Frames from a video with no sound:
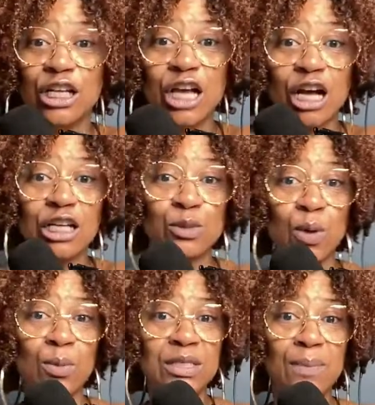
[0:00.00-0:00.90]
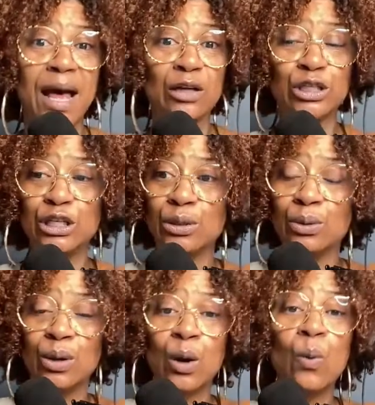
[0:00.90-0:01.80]
The youngest one was about
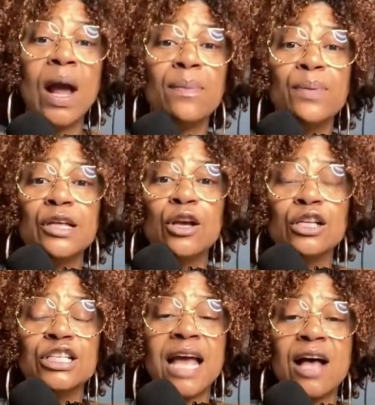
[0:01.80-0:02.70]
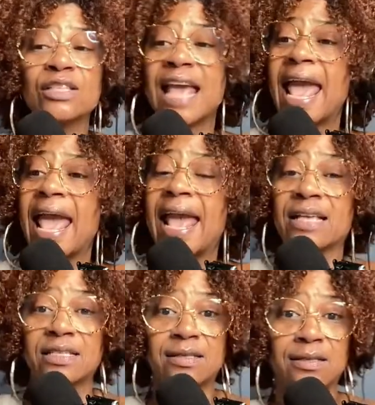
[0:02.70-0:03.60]
2, wiping your child's
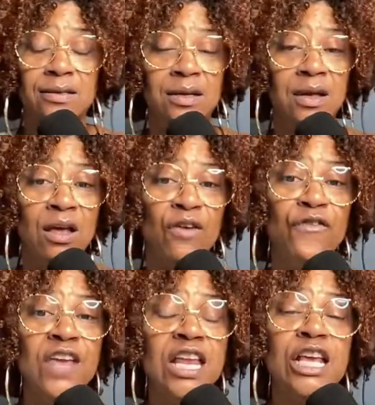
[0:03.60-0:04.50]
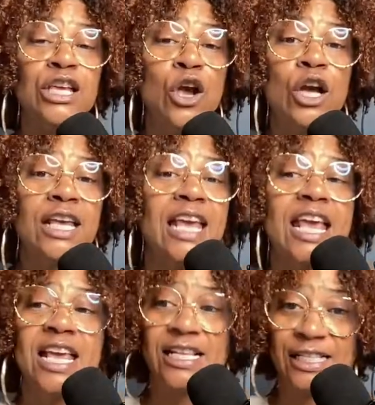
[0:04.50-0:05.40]
ass, feeding your
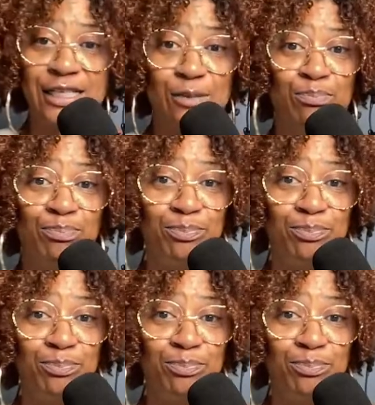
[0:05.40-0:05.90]
kids.